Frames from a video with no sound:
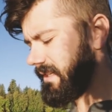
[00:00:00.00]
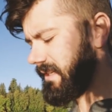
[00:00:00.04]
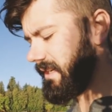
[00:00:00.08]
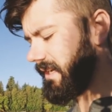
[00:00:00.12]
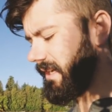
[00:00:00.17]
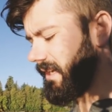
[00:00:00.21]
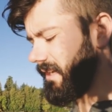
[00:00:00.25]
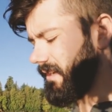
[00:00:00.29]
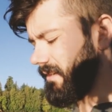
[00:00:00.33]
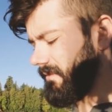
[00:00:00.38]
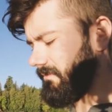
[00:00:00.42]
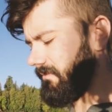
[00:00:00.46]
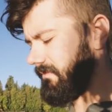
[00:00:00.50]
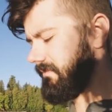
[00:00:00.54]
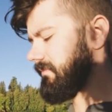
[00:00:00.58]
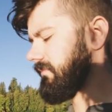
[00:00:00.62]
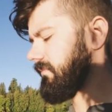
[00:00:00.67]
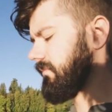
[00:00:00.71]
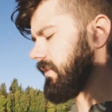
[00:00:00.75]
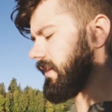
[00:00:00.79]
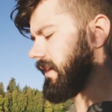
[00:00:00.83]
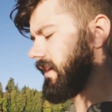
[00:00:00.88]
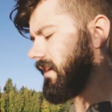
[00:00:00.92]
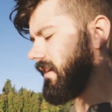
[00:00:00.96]

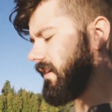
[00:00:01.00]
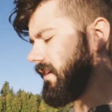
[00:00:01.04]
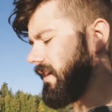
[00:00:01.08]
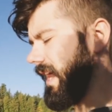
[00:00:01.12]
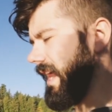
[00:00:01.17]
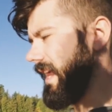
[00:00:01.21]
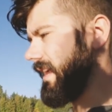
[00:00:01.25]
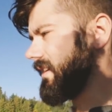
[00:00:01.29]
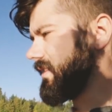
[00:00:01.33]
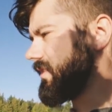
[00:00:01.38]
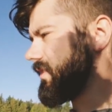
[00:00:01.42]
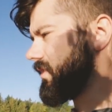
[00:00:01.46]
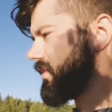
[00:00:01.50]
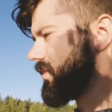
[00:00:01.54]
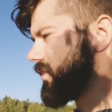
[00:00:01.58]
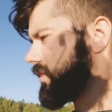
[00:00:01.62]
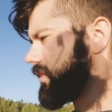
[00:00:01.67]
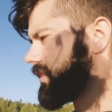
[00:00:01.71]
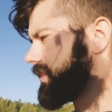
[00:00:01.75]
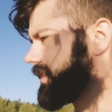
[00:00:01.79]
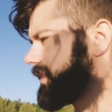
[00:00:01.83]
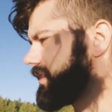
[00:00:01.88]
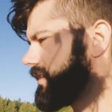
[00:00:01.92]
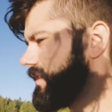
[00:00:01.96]
We are
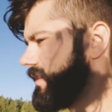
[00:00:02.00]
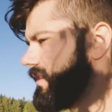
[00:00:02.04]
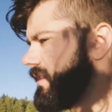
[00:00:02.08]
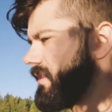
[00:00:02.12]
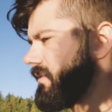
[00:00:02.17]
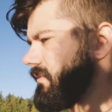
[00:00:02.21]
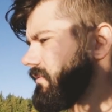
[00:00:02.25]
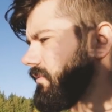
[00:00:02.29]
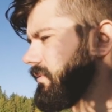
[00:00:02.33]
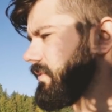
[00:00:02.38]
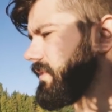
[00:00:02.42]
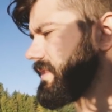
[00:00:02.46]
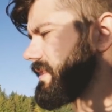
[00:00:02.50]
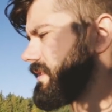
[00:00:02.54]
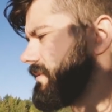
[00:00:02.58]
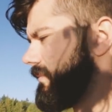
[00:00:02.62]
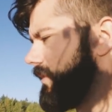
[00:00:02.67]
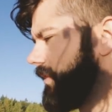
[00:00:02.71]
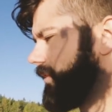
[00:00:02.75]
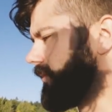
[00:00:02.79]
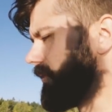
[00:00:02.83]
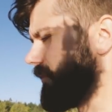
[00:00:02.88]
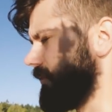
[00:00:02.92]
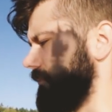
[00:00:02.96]
anchored with some
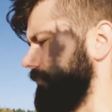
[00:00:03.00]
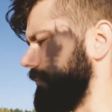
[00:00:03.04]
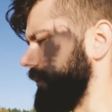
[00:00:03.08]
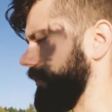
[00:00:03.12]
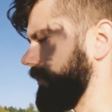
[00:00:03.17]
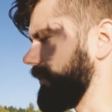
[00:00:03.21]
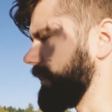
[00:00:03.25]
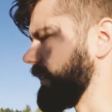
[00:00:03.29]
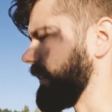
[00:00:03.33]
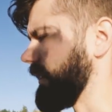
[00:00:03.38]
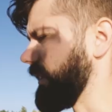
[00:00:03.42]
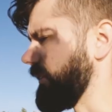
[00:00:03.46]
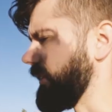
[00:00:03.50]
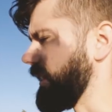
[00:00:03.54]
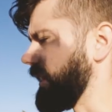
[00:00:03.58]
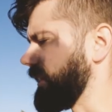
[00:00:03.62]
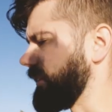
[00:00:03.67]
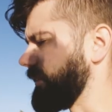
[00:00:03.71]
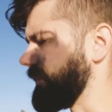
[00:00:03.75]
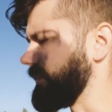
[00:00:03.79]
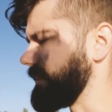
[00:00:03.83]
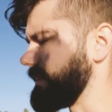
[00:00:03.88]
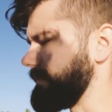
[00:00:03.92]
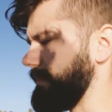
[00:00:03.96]
old broken down
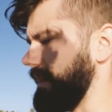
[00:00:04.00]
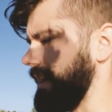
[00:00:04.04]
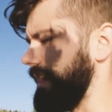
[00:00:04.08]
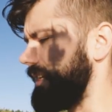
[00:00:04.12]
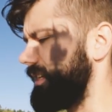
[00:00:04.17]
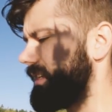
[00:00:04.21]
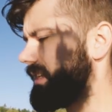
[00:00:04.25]
anchors, but